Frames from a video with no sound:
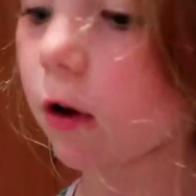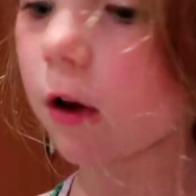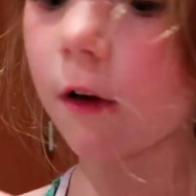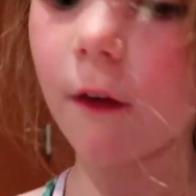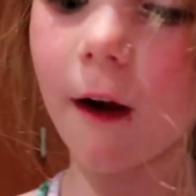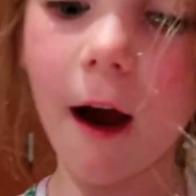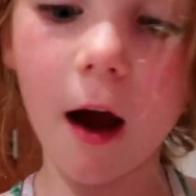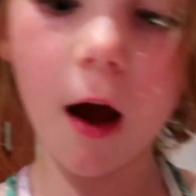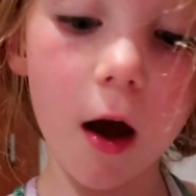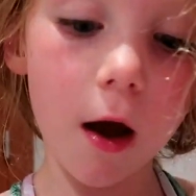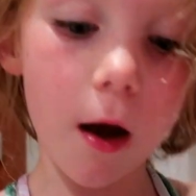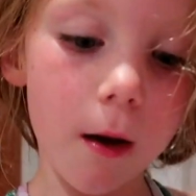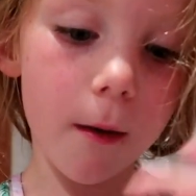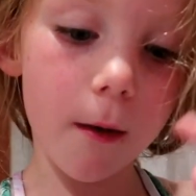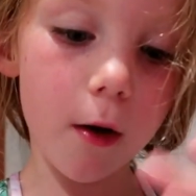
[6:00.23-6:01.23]
Look at that.
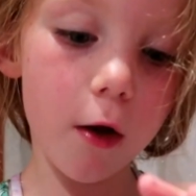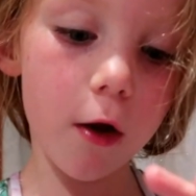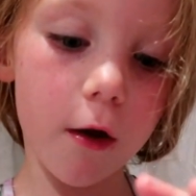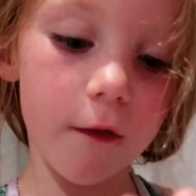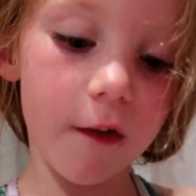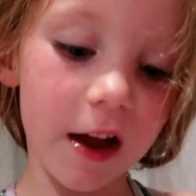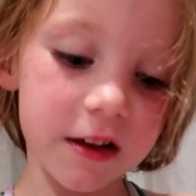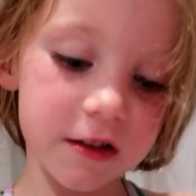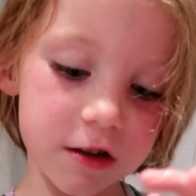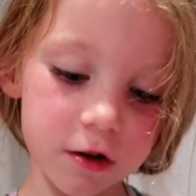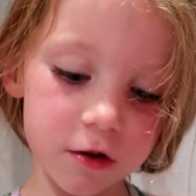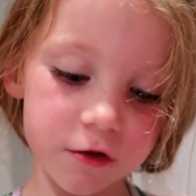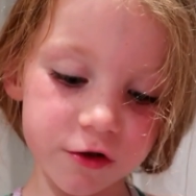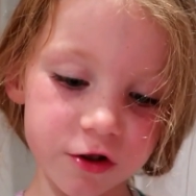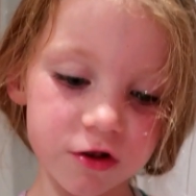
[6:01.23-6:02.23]
Oh, that's
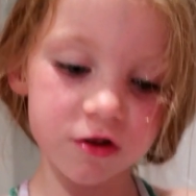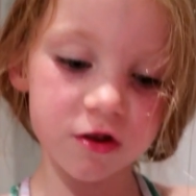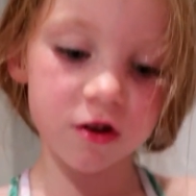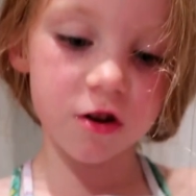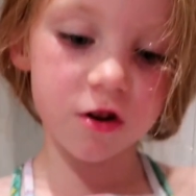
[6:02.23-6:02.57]
just a